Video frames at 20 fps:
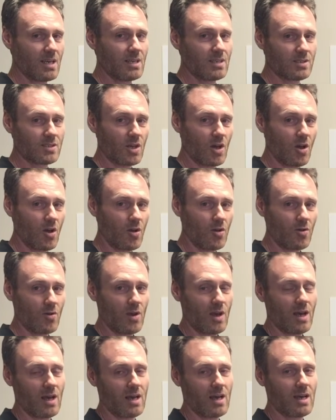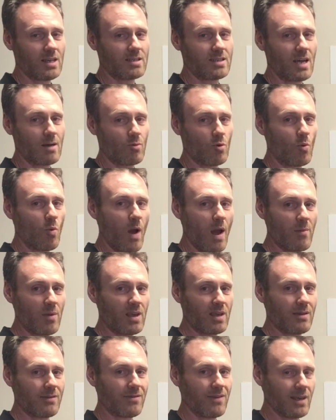So a double
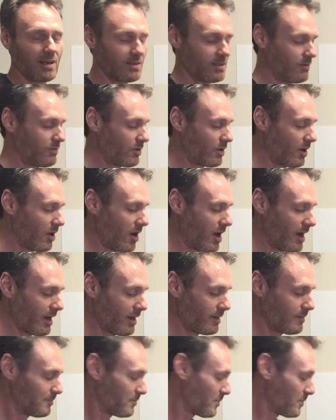whammy effect, if you like.